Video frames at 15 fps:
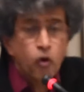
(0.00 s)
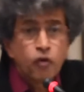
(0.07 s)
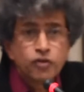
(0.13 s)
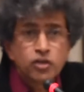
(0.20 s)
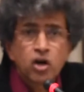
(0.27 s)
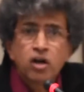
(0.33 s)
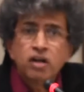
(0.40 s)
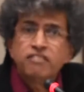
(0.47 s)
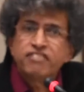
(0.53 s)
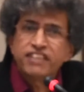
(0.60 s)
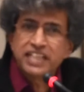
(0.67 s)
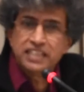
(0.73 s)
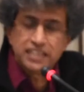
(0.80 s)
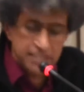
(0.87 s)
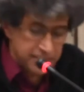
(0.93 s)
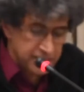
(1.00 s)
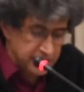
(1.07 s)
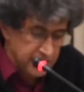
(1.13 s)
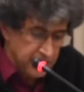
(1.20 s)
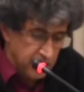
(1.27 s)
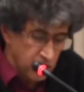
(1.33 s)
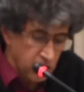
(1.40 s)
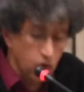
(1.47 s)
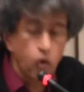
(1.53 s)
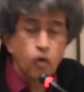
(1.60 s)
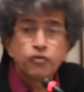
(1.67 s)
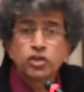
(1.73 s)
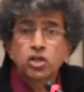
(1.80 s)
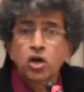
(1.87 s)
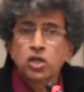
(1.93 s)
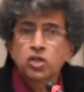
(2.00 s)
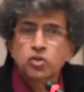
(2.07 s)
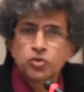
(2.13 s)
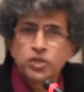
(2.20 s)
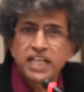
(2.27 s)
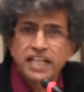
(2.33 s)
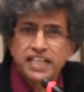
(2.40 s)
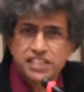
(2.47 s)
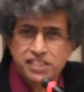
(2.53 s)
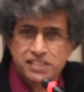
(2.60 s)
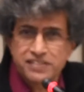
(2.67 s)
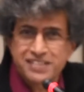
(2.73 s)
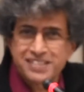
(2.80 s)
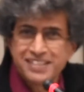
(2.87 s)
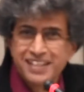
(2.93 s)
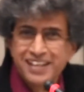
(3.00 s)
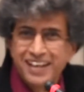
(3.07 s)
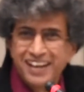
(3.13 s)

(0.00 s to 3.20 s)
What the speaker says: overall figures, overall correlations,